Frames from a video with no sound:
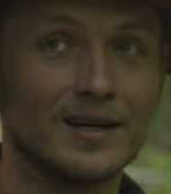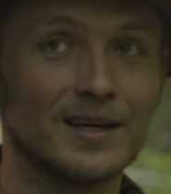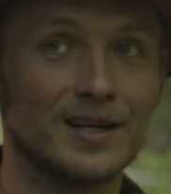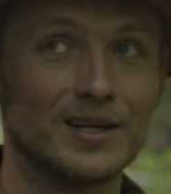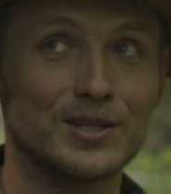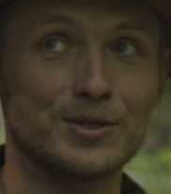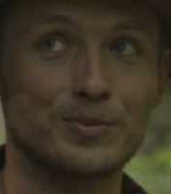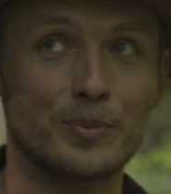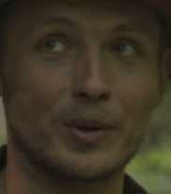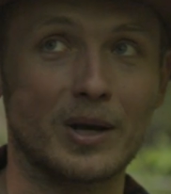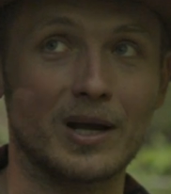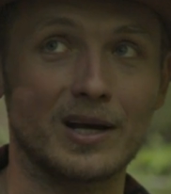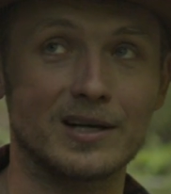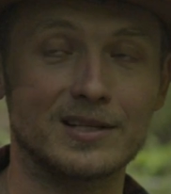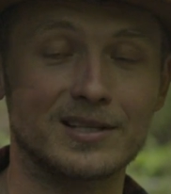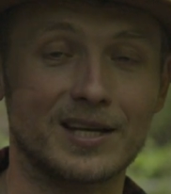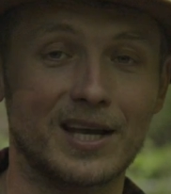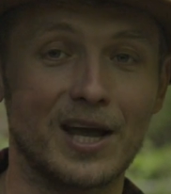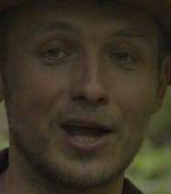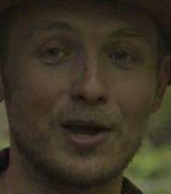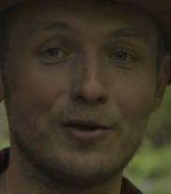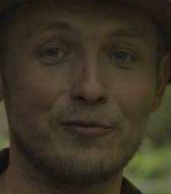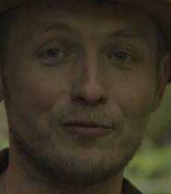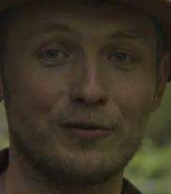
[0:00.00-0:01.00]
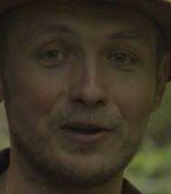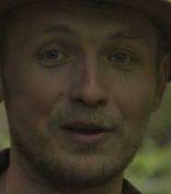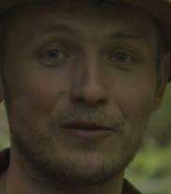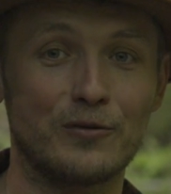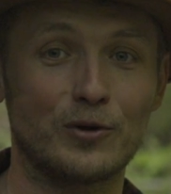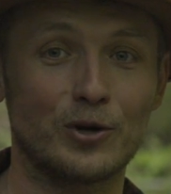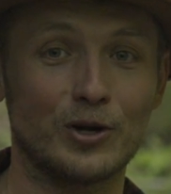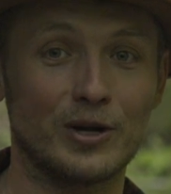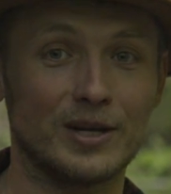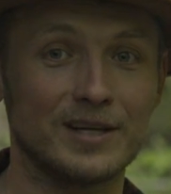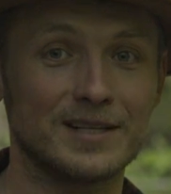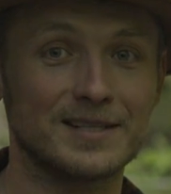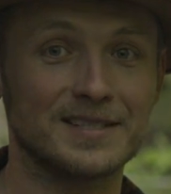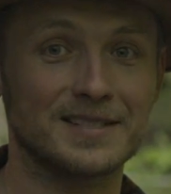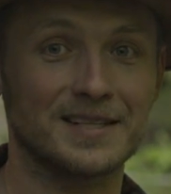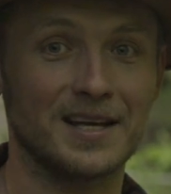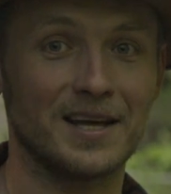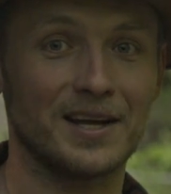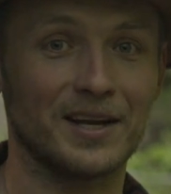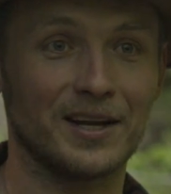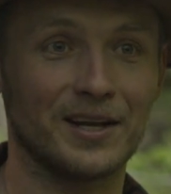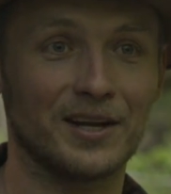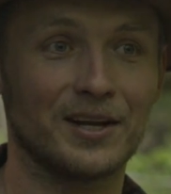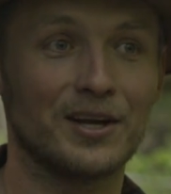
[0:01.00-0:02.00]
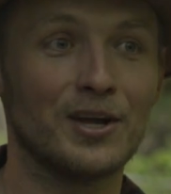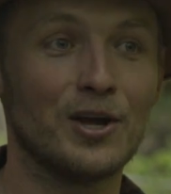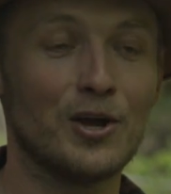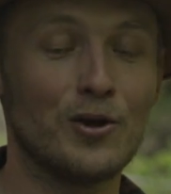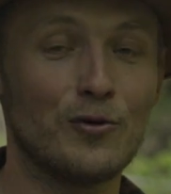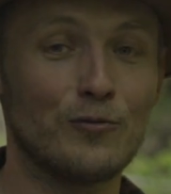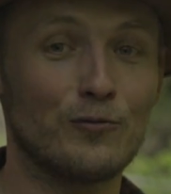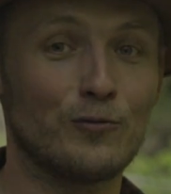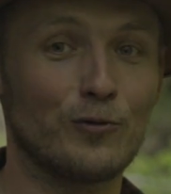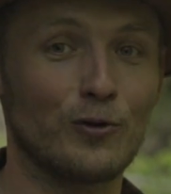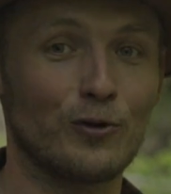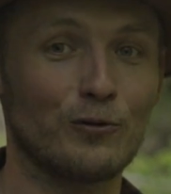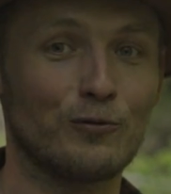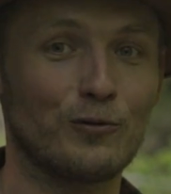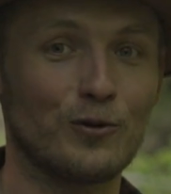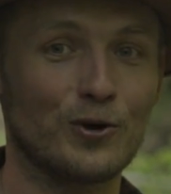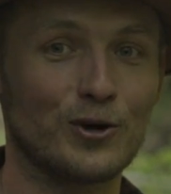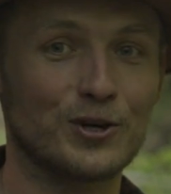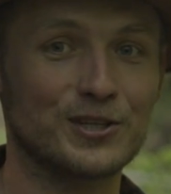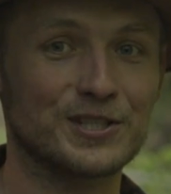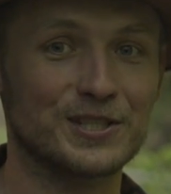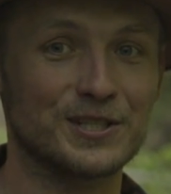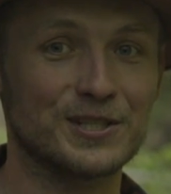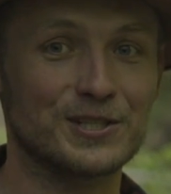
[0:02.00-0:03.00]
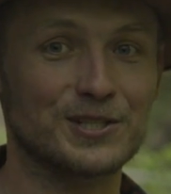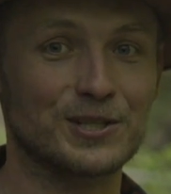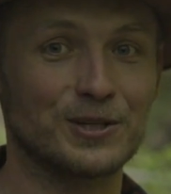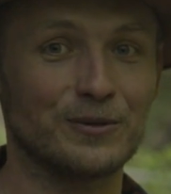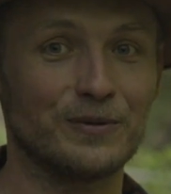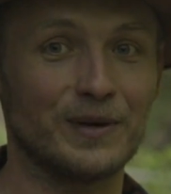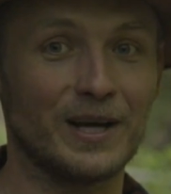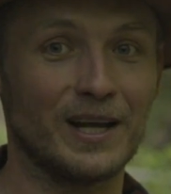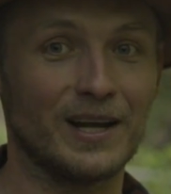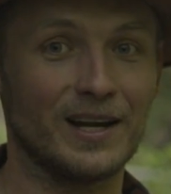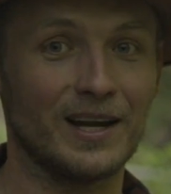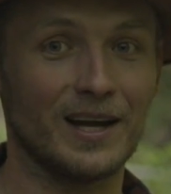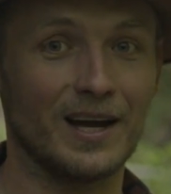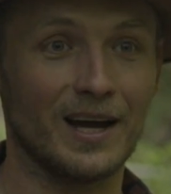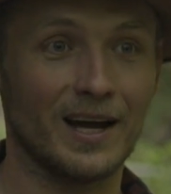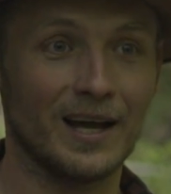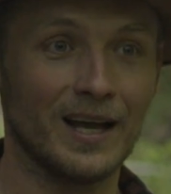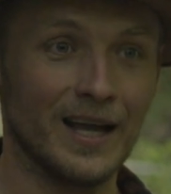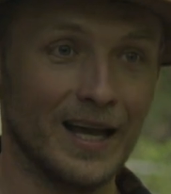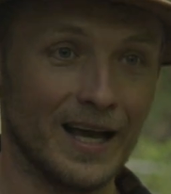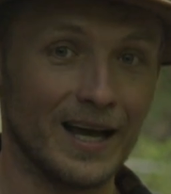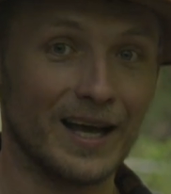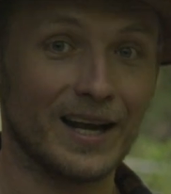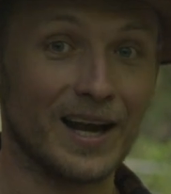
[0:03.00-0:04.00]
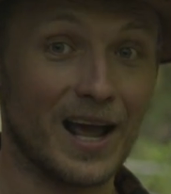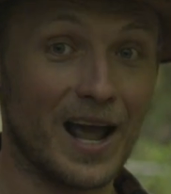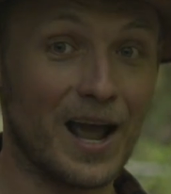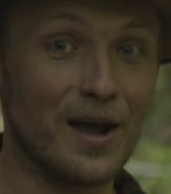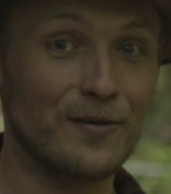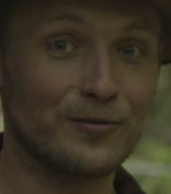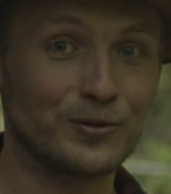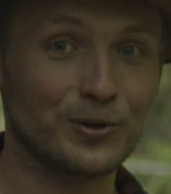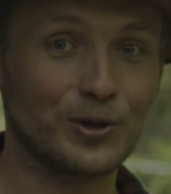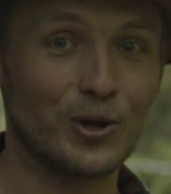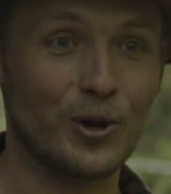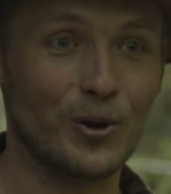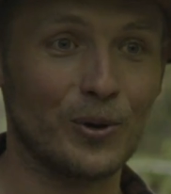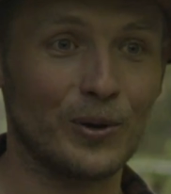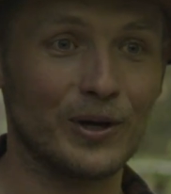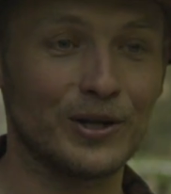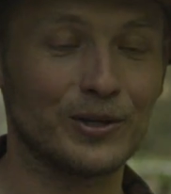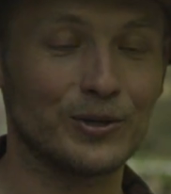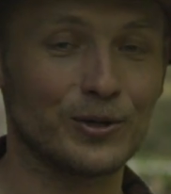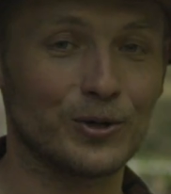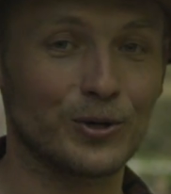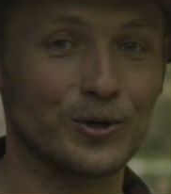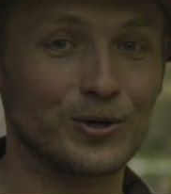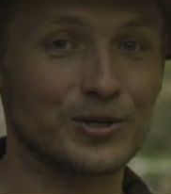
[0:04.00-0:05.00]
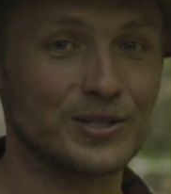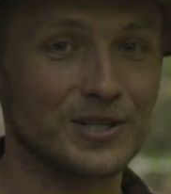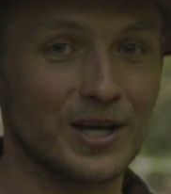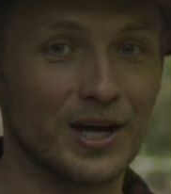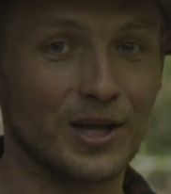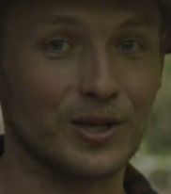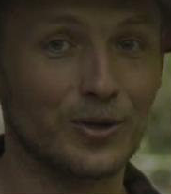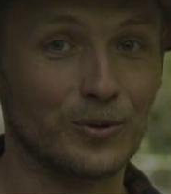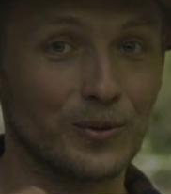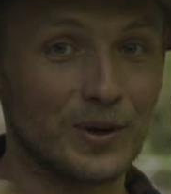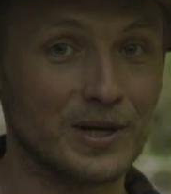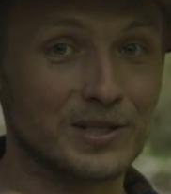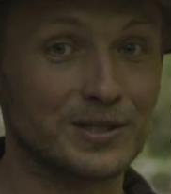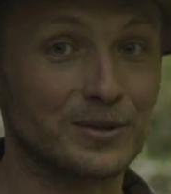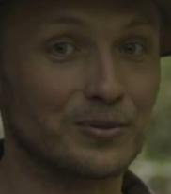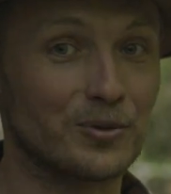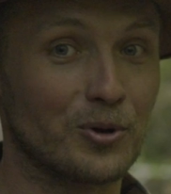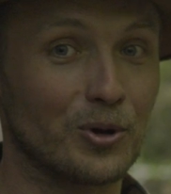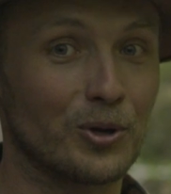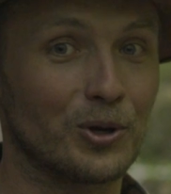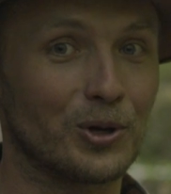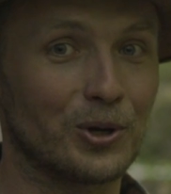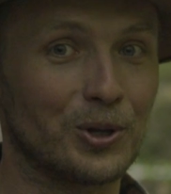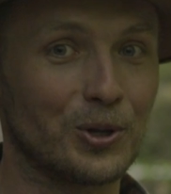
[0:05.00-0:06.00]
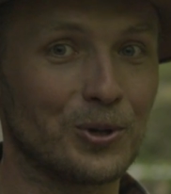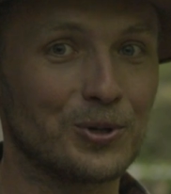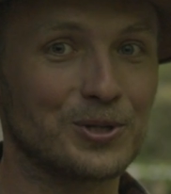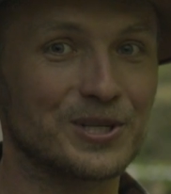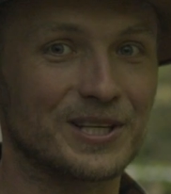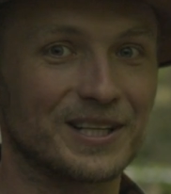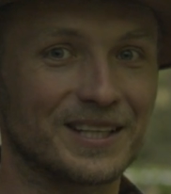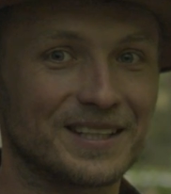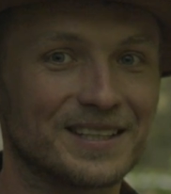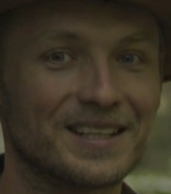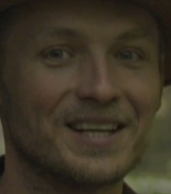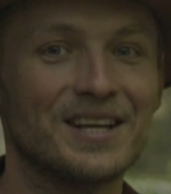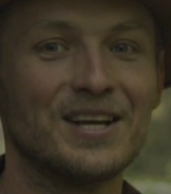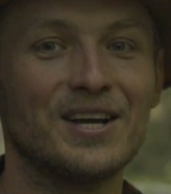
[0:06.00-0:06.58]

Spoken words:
It's because hay fever is setting full force in Slovenia, and I have to go indoors, otherwise I'm gonna lose it.